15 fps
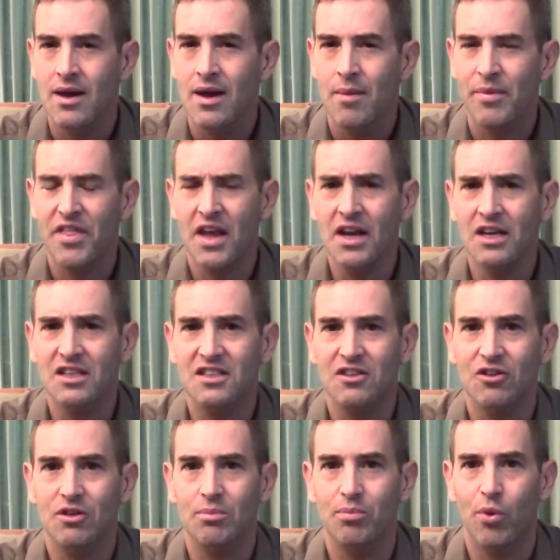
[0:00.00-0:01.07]
But then at a
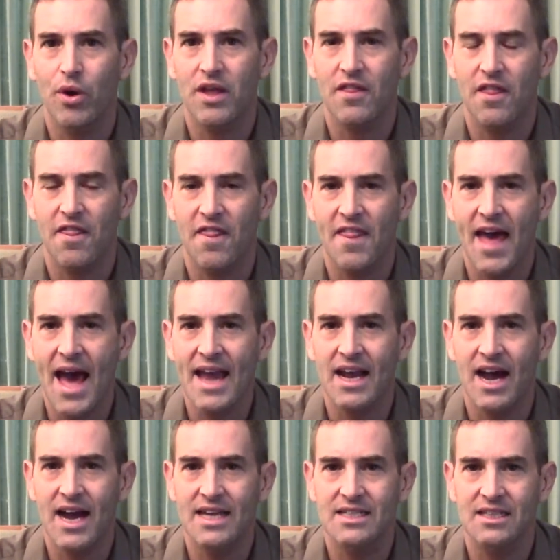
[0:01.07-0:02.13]
certain point, that
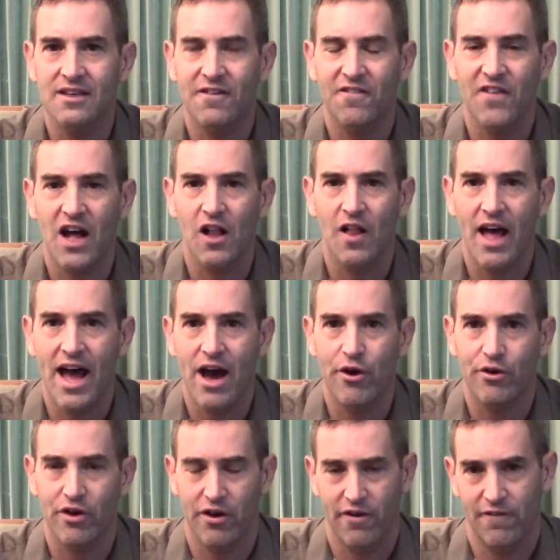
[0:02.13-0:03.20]
idea fell
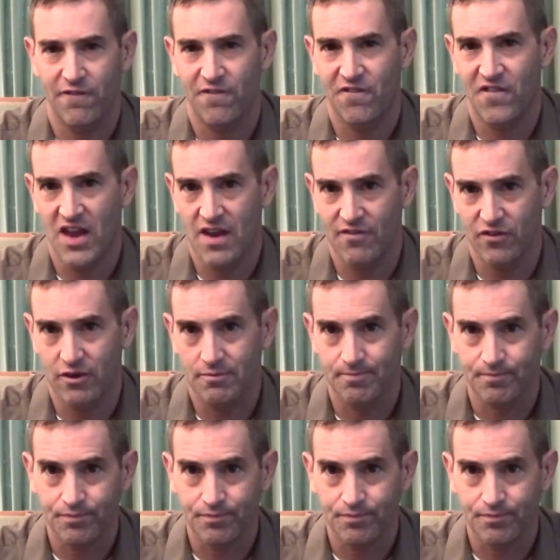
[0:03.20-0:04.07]
out of favor.